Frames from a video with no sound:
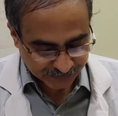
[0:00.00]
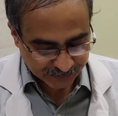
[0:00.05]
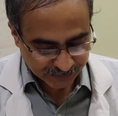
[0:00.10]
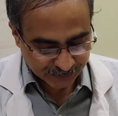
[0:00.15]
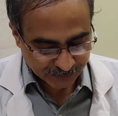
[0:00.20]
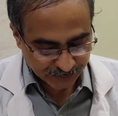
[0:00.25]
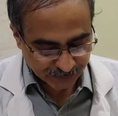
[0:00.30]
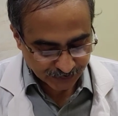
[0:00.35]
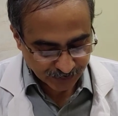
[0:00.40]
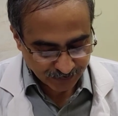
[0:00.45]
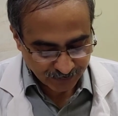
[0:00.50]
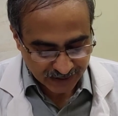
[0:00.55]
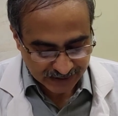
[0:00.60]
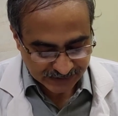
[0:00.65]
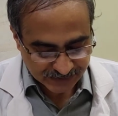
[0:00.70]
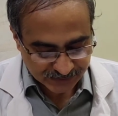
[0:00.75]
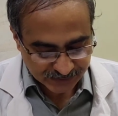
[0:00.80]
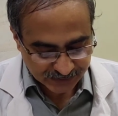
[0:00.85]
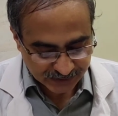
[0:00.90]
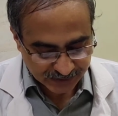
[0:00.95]
The
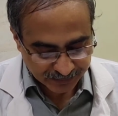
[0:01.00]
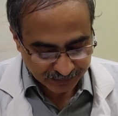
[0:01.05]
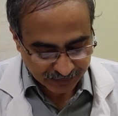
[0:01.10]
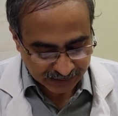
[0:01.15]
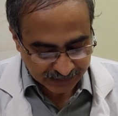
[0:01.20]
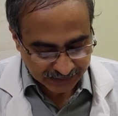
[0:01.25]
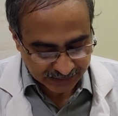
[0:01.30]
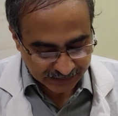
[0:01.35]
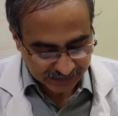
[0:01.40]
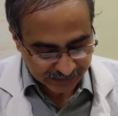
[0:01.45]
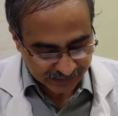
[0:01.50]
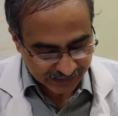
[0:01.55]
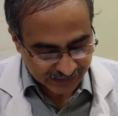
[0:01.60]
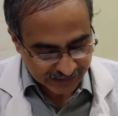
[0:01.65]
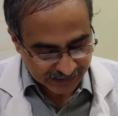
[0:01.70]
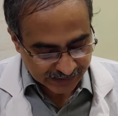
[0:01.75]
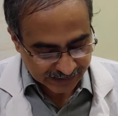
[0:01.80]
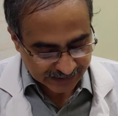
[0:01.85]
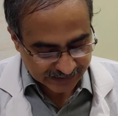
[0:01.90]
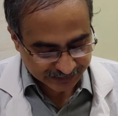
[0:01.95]
neurovascular bundle
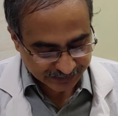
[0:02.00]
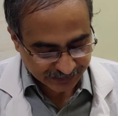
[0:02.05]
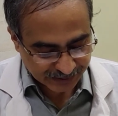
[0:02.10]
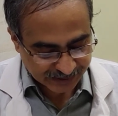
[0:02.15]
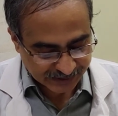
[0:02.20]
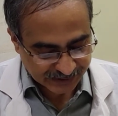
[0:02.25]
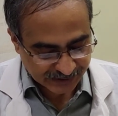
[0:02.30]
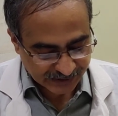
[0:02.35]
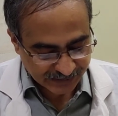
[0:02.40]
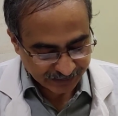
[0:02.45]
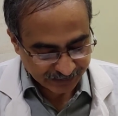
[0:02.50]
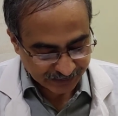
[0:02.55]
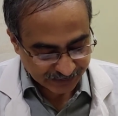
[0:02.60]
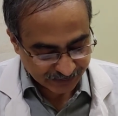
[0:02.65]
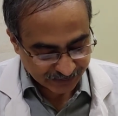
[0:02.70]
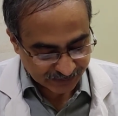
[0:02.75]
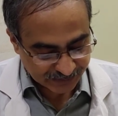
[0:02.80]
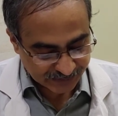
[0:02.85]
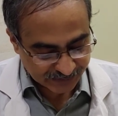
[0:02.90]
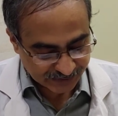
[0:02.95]
is present
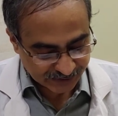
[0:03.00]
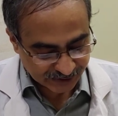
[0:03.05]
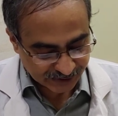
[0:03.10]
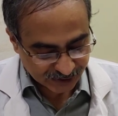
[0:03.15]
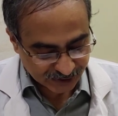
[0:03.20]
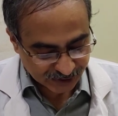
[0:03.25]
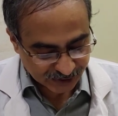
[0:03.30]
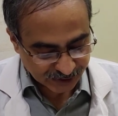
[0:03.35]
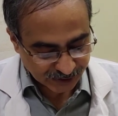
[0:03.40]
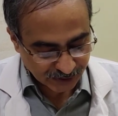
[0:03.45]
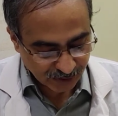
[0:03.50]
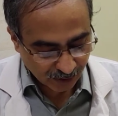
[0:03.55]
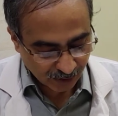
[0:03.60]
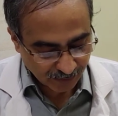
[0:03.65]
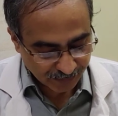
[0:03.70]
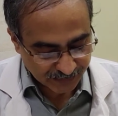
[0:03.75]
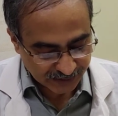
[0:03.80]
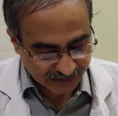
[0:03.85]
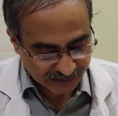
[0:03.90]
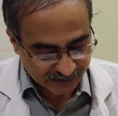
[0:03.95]
between internal
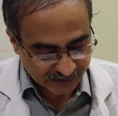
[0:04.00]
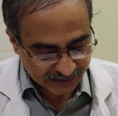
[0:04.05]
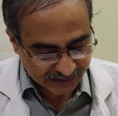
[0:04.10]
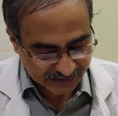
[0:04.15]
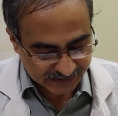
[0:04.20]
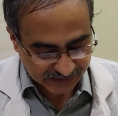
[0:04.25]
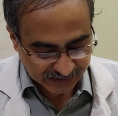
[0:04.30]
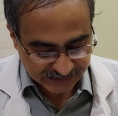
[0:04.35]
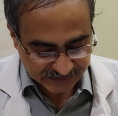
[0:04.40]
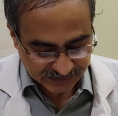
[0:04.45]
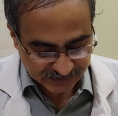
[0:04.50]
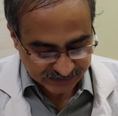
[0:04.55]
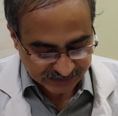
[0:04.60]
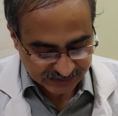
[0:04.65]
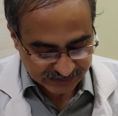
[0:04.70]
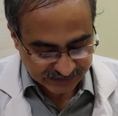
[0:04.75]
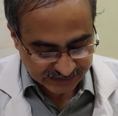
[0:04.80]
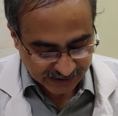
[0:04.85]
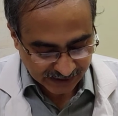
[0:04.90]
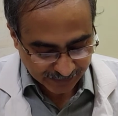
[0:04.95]
oblique and
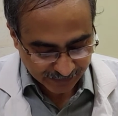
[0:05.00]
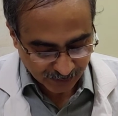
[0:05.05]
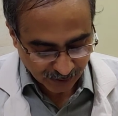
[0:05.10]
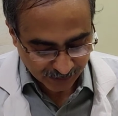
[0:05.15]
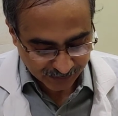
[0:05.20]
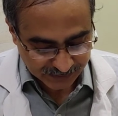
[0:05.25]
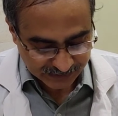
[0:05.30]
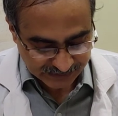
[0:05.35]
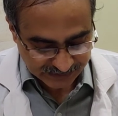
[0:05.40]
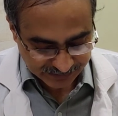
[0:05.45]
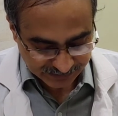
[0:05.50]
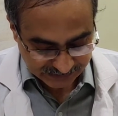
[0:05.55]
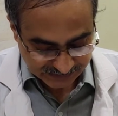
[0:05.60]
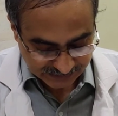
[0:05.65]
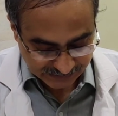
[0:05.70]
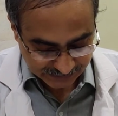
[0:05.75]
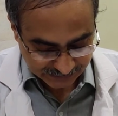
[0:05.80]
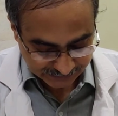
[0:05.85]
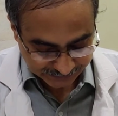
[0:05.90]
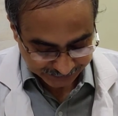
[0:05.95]
transversus abdominis
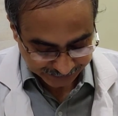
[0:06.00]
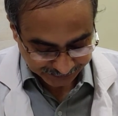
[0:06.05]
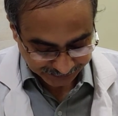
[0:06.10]
muscle.